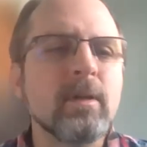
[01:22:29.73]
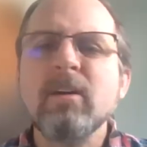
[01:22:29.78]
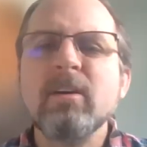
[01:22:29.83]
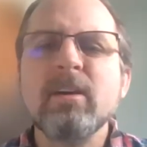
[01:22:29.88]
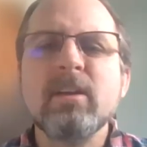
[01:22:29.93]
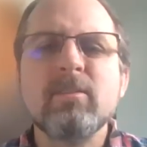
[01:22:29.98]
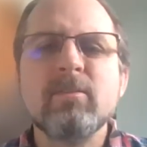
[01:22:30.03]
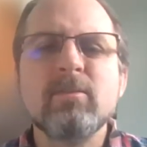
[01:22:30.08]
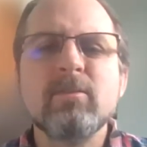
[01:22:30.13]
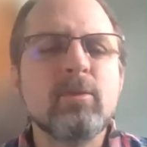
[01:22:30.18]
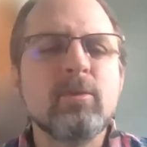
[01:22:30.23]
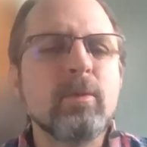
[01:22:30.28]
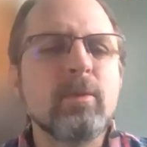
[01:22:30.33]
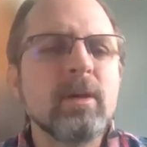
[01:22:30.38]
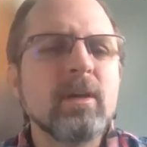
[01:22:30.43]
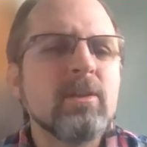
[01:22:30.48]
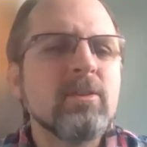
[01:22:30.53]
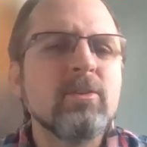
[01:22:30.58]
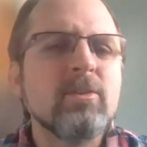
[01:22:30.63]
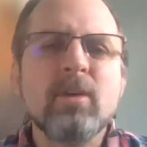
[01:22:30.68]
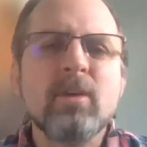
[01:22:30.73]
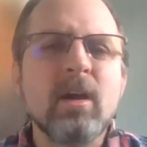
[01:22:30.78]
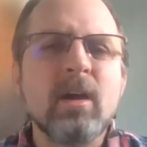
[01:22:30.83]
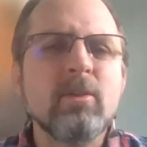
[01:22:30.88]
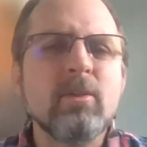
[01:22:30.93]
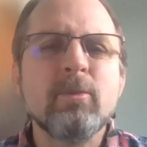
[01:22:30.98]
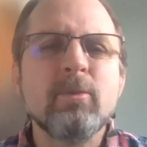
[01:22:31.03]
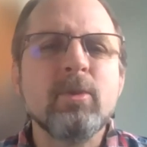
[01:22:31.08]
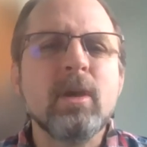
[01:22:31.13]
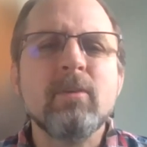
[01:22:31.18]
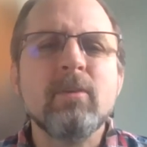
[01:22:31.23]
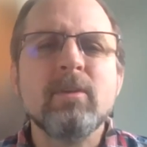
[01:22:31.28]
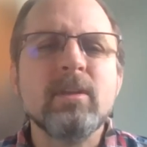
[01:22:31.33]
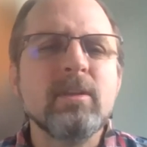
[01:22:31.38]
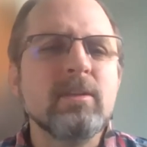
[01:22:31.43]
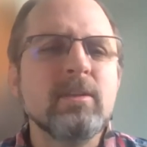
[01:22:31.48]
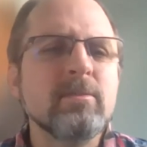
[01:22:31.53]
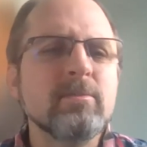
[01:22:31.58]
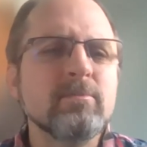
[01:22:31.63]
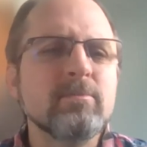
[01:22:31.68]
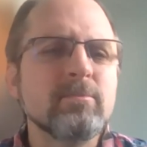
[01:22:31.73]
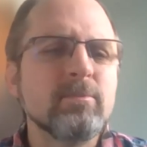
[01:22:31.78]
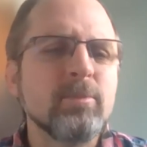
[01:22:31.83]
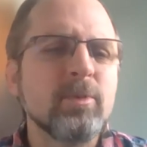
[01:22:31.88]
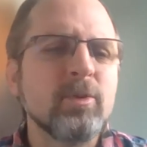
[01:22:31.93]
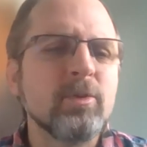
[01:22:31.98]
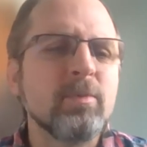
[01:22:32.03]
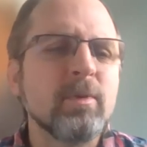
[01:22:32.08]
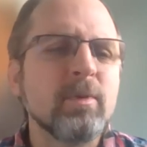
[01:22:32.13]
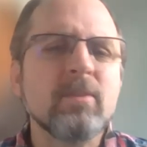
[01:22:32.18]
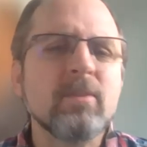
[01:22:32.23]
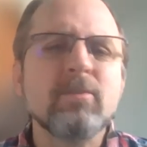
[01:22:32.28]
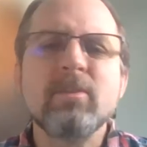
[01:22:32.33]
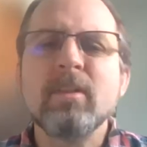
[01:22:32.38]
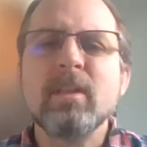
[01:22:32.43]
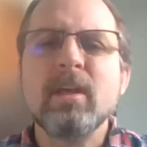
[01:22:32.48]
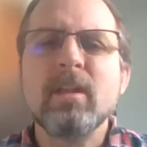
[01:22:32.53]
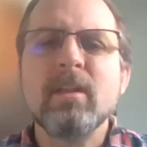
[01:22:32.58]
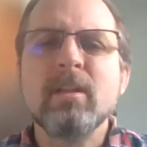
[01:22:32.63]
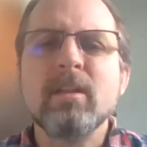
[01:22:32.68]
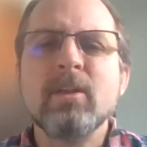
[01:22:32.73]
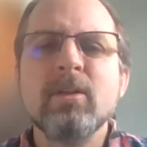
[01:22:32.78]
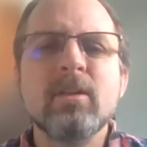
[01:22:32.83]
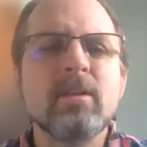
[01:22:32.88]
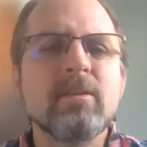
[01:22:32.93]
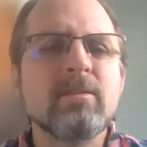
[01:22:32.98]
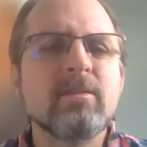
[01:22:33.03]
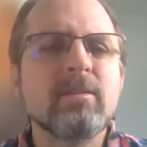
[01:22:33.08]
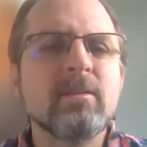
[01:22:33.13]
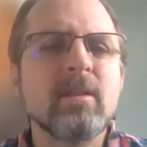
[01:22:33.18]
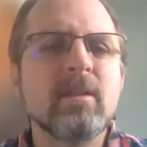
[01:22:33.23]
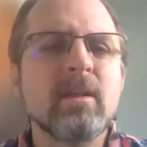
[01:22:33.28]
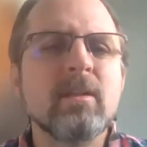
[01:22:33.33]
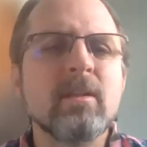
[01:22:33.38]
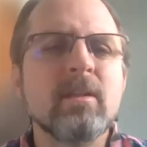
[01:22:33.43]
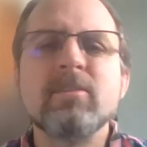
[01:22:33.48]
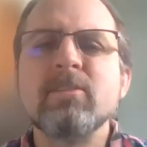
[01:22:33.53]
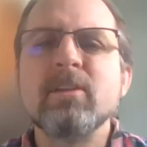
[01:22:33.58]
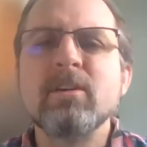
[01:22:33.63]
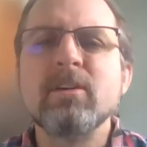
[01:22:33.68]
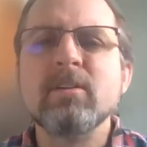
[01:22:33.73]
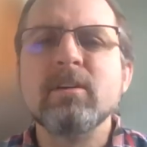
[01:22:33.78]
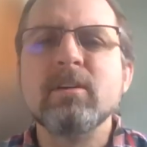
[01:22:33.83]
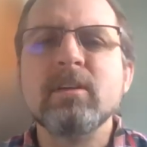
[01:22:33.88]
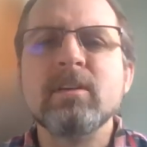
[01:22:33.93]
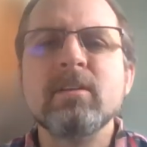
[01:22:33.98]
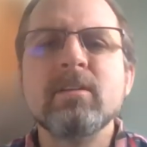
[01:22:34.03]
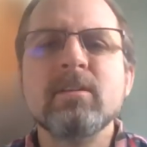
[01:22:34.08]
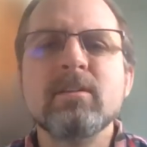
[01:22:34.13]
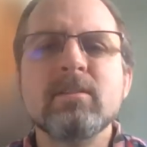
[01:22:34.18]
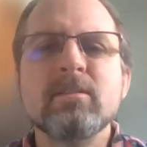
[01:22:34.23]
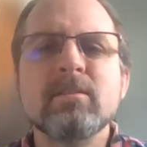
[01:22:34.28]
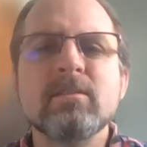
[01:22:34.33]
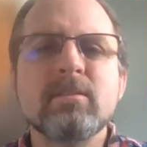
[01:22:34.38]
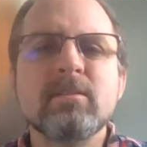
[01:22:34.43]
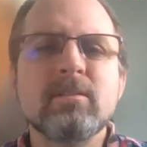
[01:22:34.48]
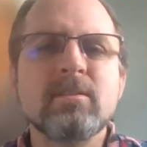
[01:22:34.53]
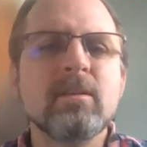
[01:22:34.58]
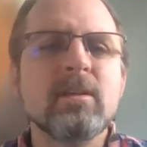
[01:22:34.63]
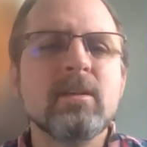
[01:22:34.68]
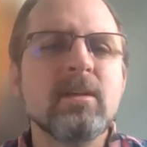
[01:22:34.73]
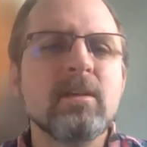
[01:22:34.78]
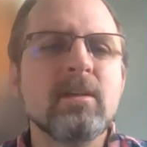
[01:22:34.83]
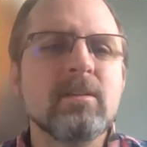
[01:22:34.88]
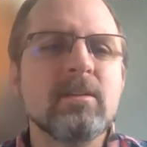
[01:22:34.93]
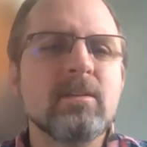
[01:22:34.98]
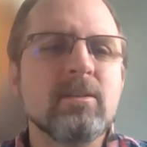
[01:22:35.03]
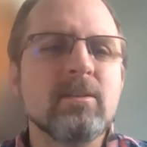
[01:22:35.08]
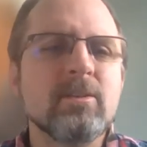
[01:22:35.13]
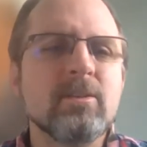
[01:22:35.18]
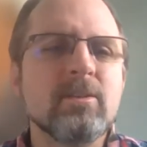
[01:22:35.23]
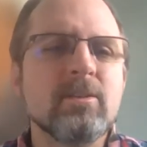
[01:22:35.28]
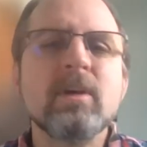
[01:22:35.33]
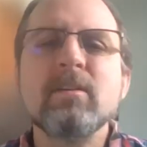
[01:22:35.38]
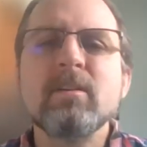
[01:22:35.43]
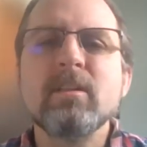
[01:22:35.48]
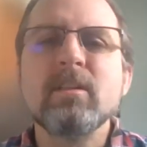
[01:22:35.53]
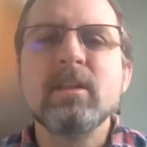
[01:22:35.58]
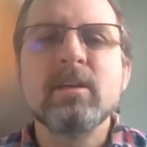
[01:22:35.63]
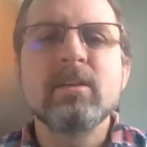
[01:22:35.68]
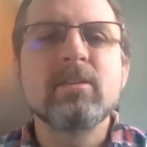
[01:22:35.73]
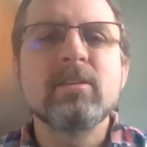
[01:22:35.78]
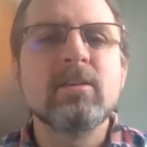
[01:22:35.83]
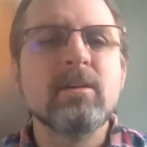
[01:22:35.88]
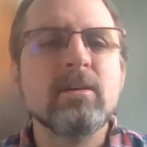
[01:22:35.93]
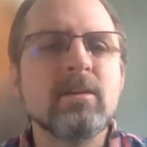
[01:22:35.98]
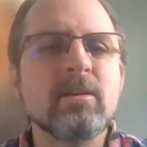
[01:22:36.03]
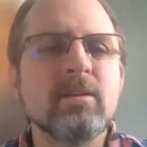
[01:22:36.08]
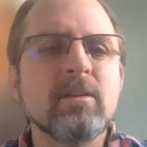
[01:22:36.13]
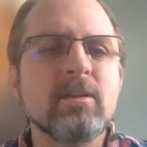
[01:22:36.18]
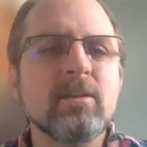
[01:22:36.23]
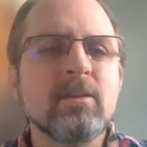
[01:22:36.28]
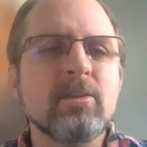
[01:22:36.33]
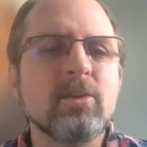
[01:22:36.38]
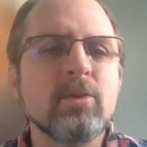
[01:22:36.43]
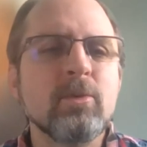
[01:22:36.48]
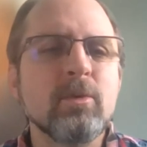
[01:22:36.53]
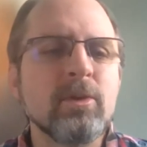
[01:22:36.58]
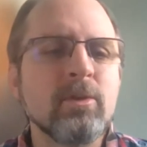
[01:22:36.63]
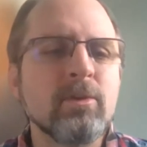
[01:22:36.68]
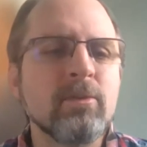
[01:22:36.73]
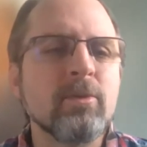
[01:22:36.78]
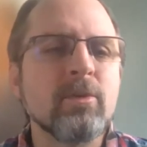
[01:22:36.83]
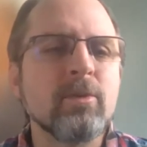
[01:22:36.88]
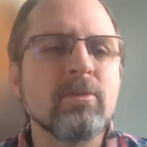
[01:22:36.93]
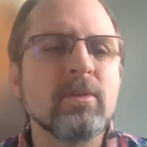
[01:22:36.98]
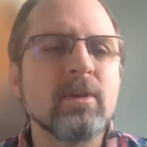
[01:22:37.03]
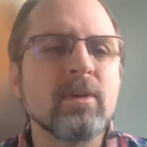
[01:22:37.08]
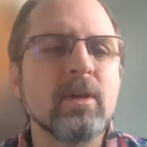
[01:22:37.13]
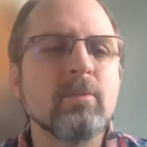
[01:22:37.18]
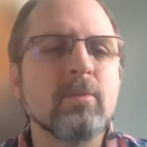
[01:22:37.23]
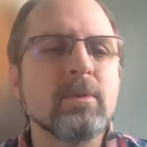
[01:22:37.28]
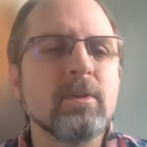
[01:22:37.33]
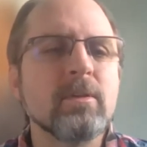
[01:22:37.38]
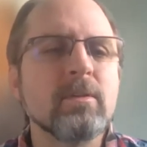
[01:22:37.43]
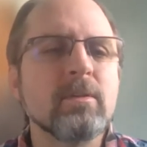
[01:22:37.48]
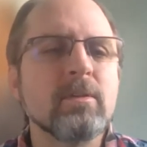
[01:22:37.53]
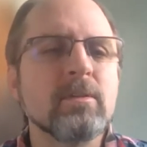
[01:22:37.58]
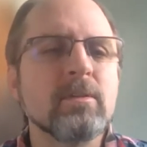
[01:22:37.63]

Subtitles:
Wait, Rebecca, do you, either of you have any perspectives on that? I know that's not necessarily directly linked to what you're focusing on, but.